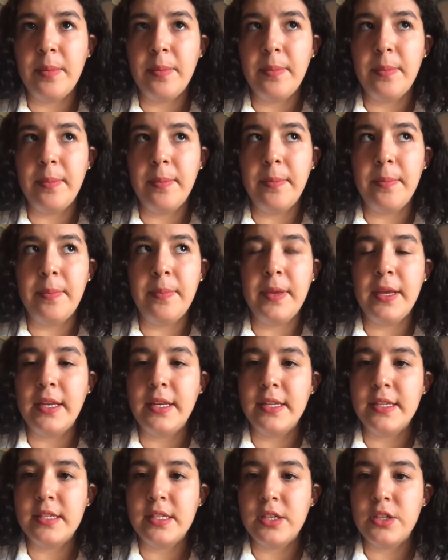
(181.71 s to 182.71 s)

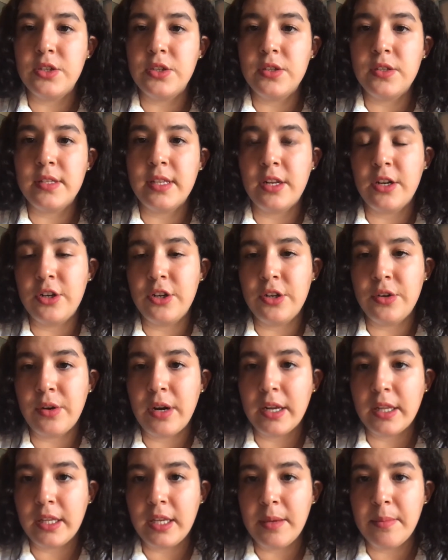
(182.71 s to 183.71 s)
big decisions that are
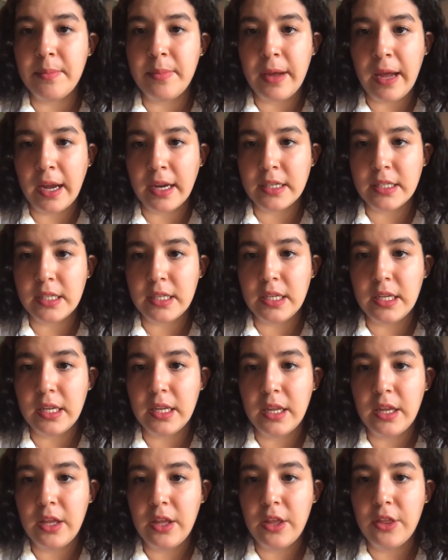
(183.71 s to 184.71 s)
directly
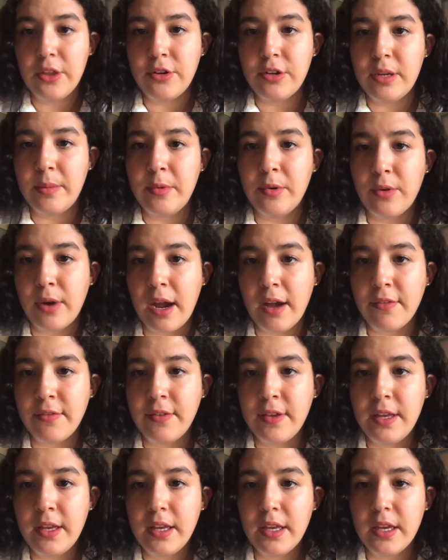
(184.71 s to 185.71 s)
impacting their
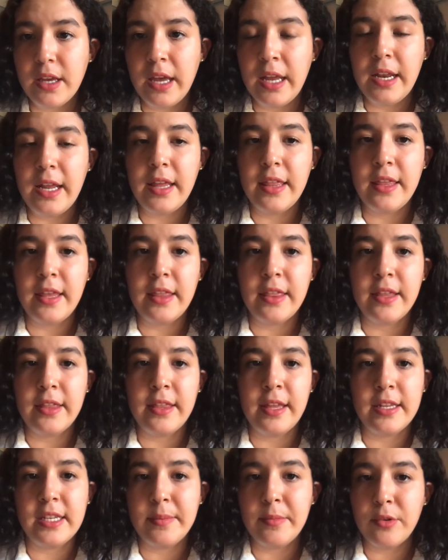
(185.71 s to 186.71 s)
demographic, and I think that
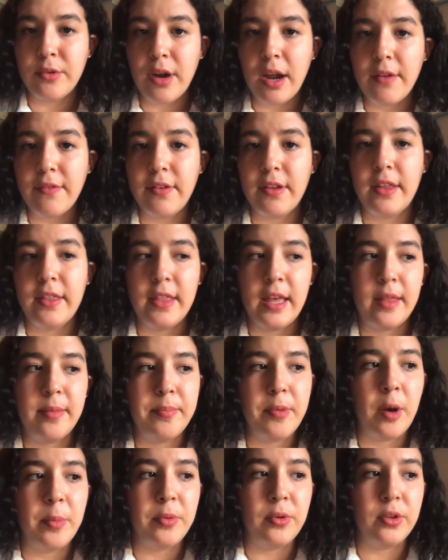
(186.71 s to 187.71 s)
that demographic and
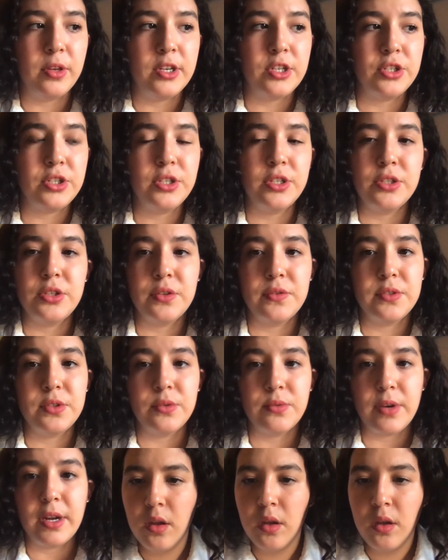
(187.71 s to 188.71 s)
that population deserves
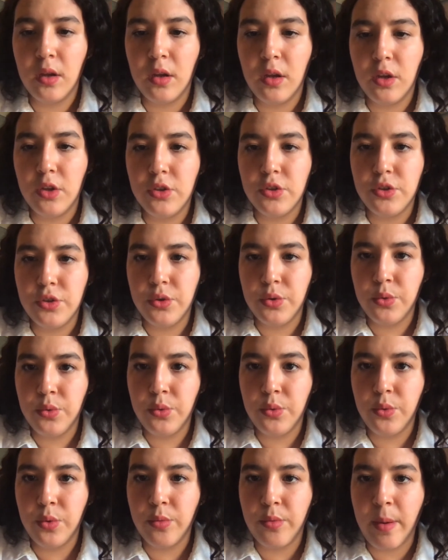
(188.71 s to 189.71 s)
the right
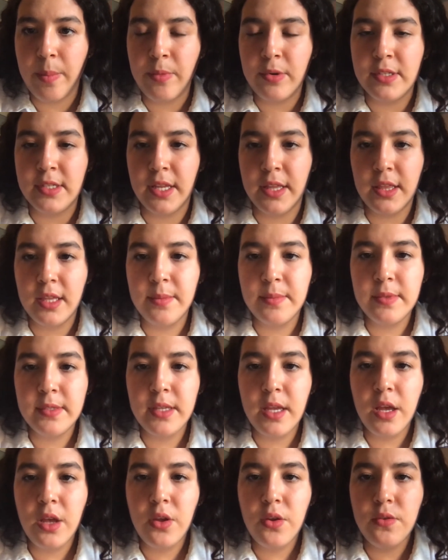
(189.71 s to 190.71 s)
to represent
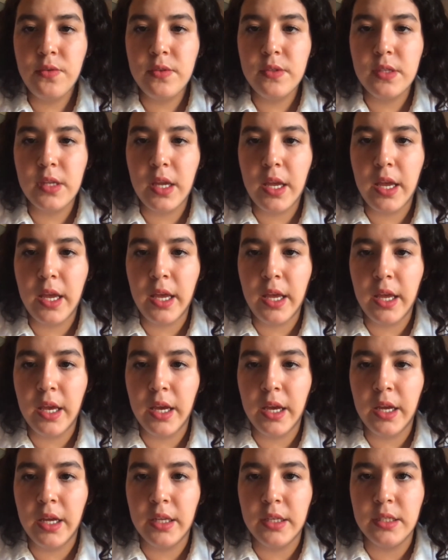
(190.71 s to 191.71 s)
themselves
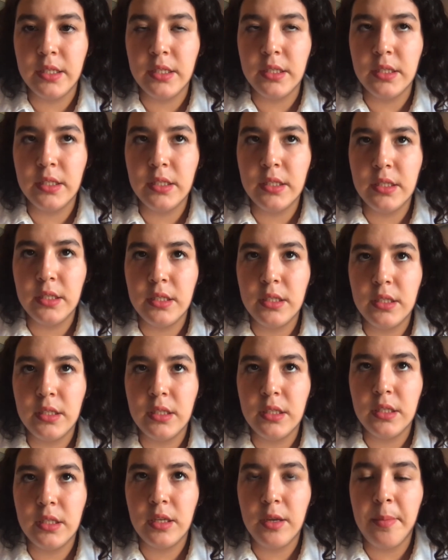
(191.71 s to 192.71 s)

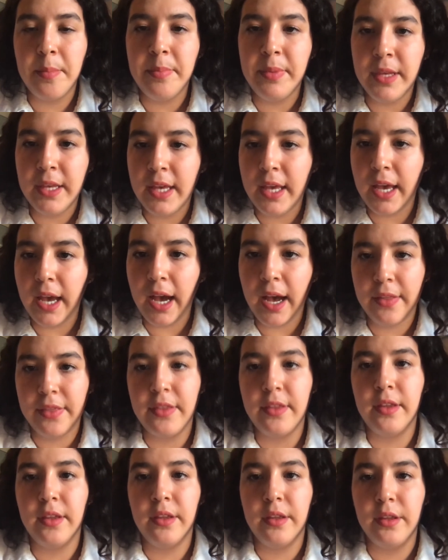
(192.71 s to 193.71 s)
and be at
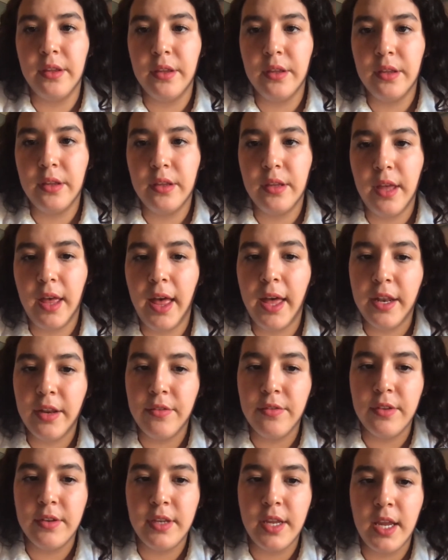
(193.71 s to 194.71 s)
the head
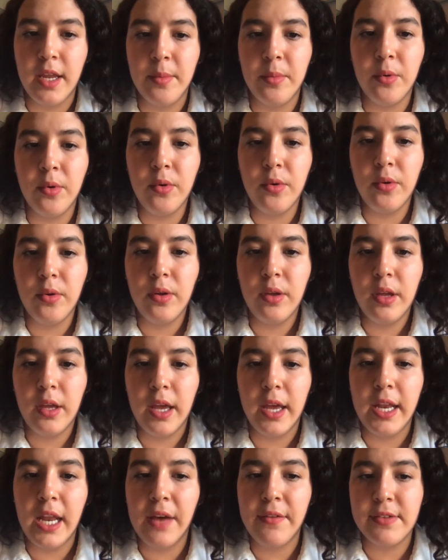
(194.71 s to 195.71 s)
of the table
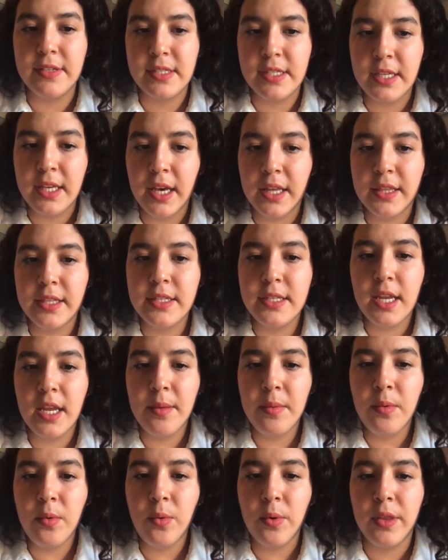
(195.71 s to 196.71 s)
and have a seat at the
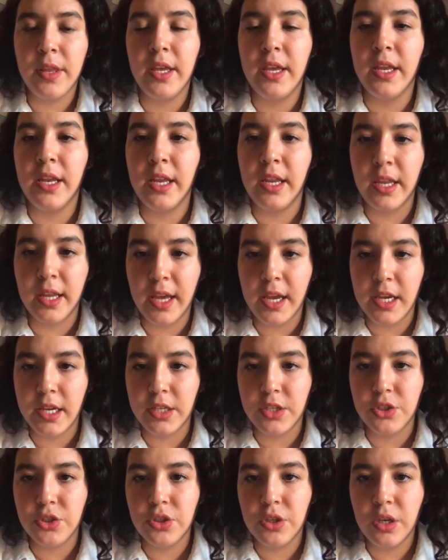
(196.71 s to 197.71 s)
table where they can
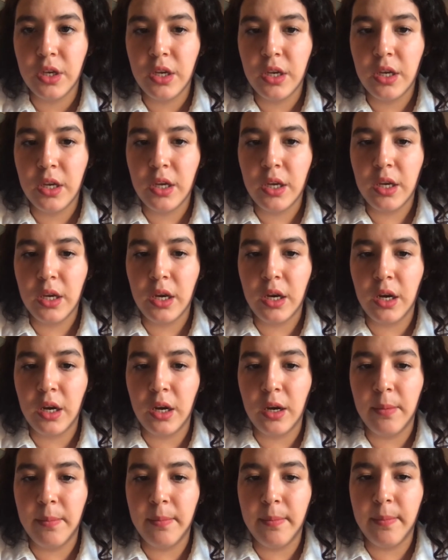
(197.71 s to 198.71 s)
engage
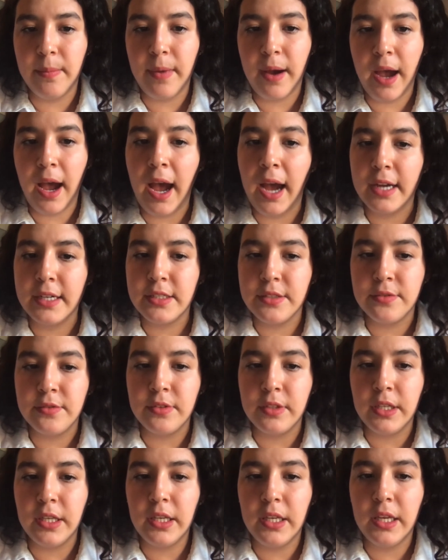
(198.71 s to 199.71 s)

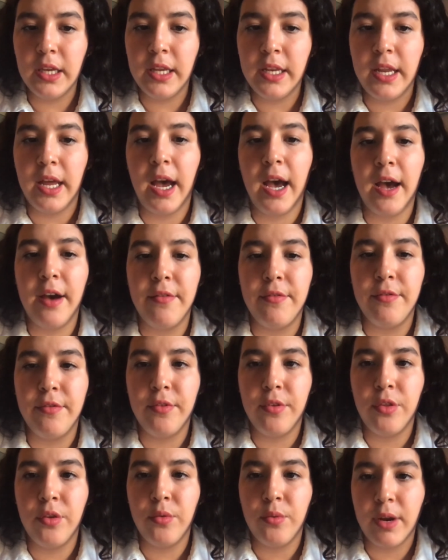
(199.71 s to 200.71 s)
actively and
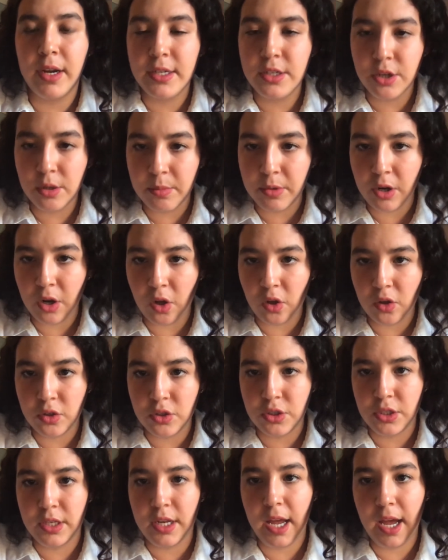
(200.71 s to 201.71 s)
have the right
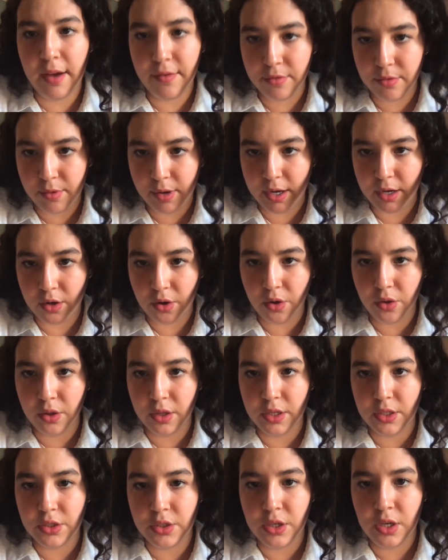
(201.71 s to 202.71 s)
terminology and have the right
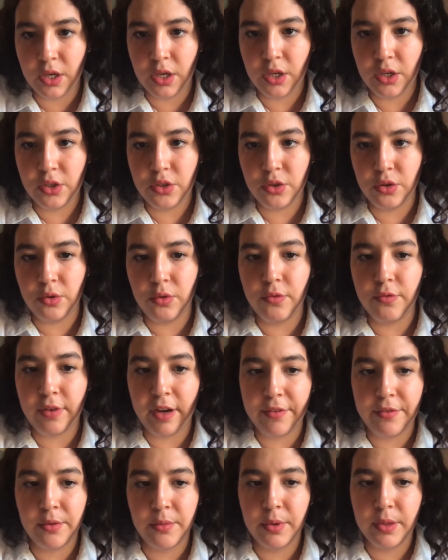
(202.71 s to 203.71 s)
knowledge to
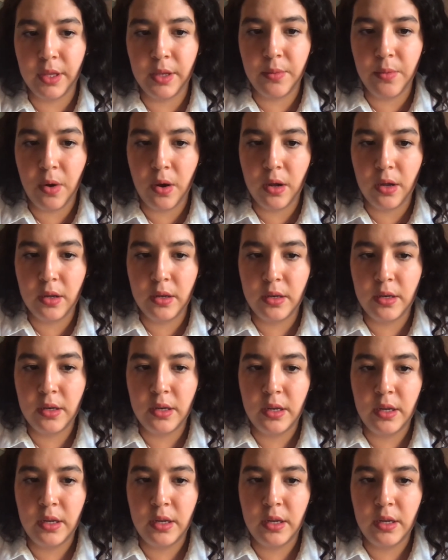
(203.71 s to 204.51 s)
fight for what they want.